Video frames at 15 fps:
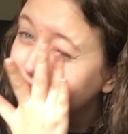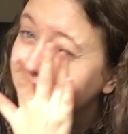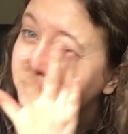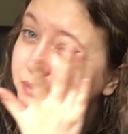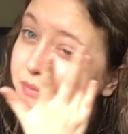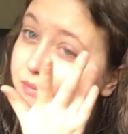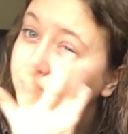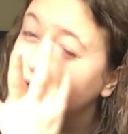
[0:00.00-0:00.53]

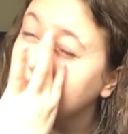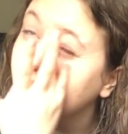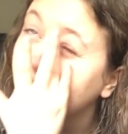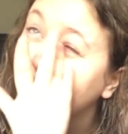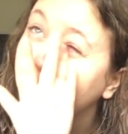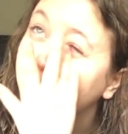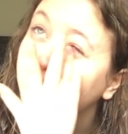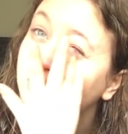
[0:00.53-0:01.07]
and, you
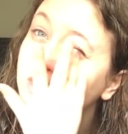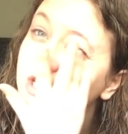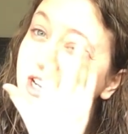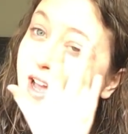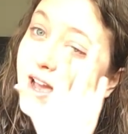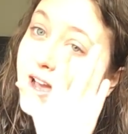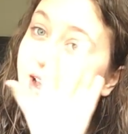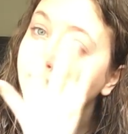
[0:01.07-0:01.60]
know, we could
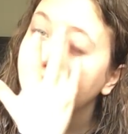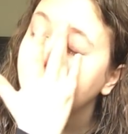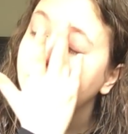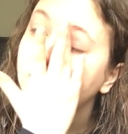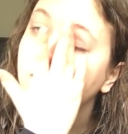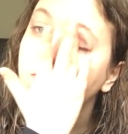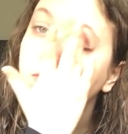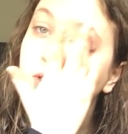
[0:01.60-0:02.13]
chat
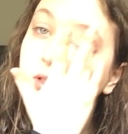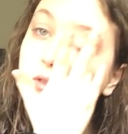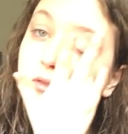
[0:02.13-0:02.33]
and,